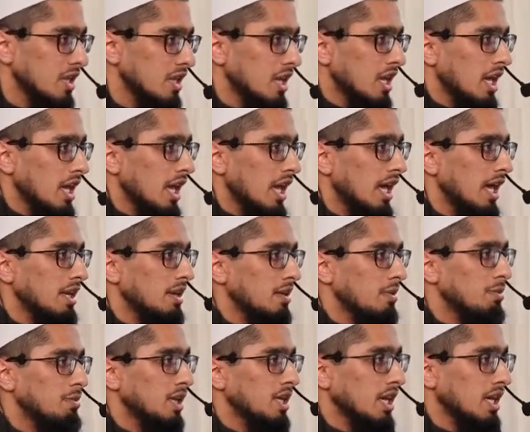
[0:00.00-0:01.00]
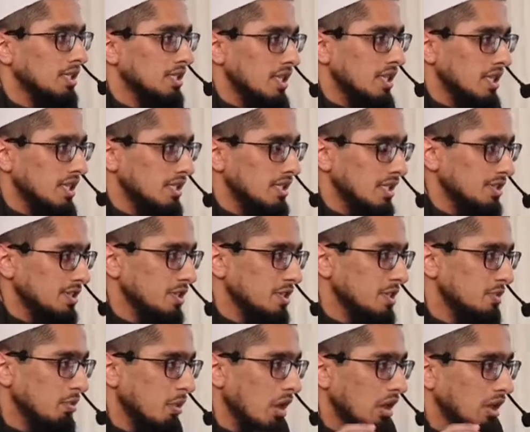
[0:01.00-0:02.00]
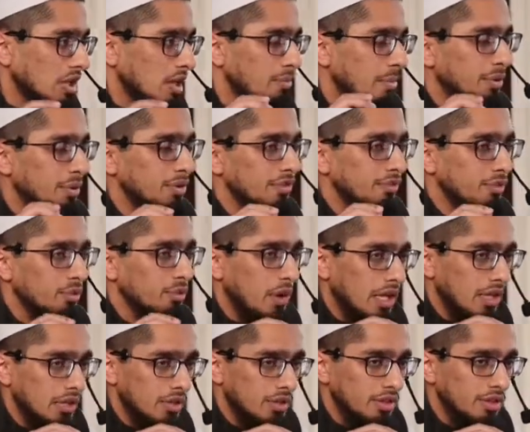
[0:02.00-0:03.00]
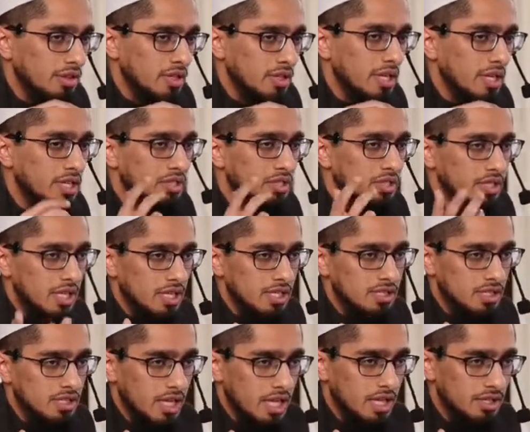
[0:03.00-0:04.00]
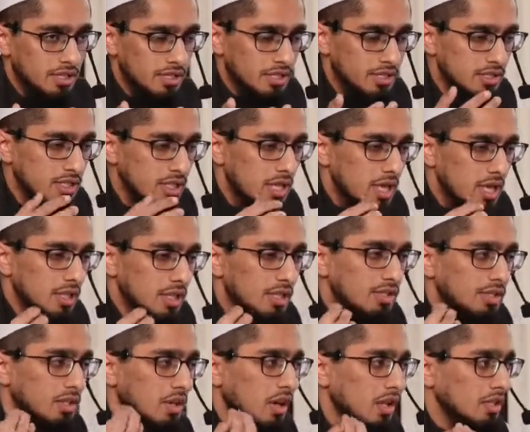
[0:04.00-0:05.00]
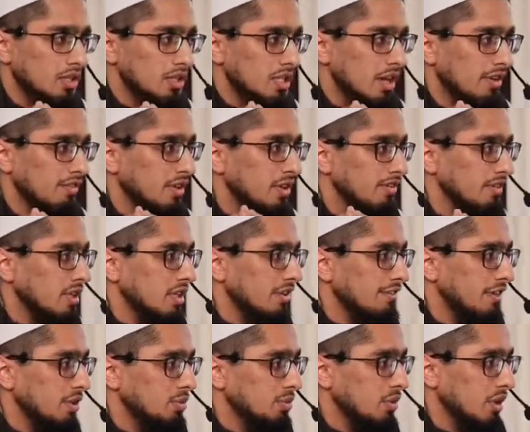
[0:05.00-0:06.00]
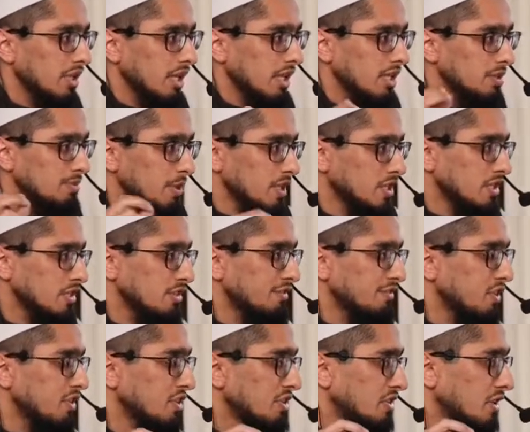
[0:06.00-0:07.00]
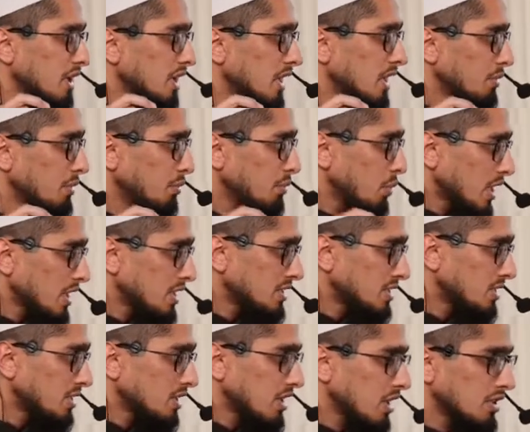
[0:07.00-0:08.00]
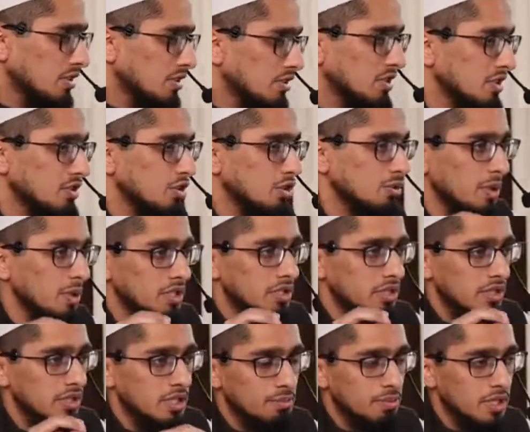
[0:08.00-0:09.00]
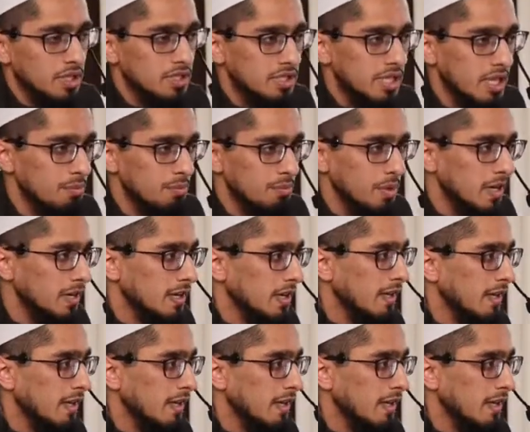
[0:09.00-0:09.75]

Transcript: And because that is such a small amount of wealth in today's standards, the scholars have given the fatwa that especially for Western countries, so especially in a place like America,